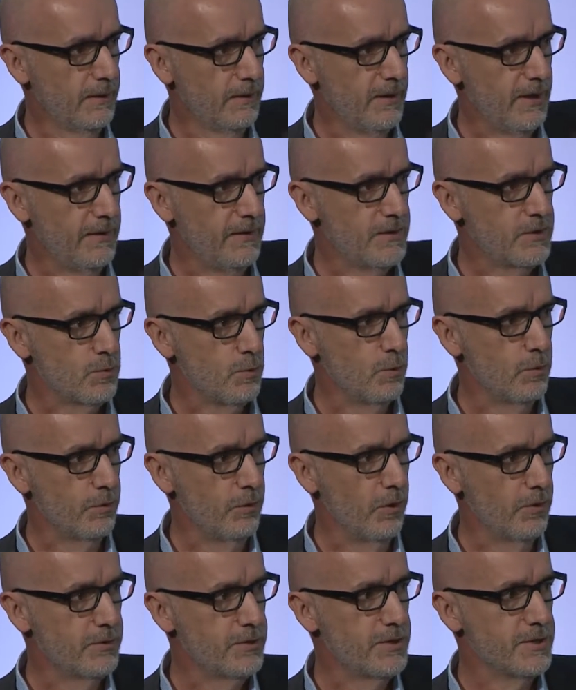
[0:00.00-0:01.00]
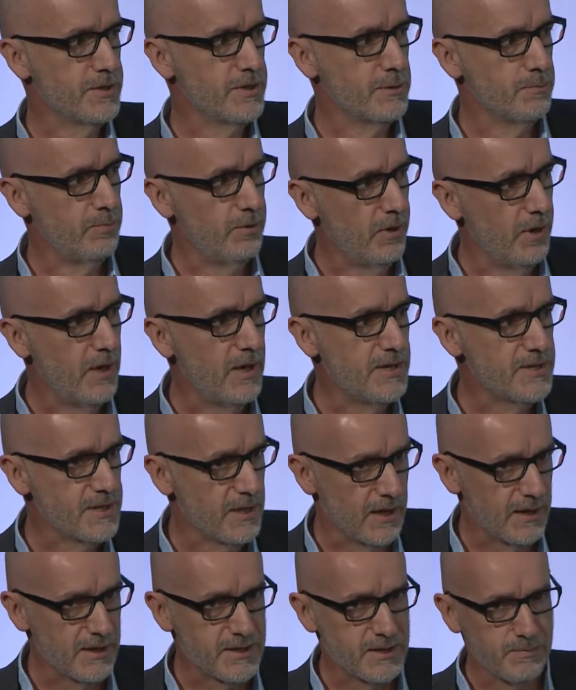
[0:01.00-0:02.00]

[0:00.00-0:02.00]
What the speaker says: And this ought not to surprise us,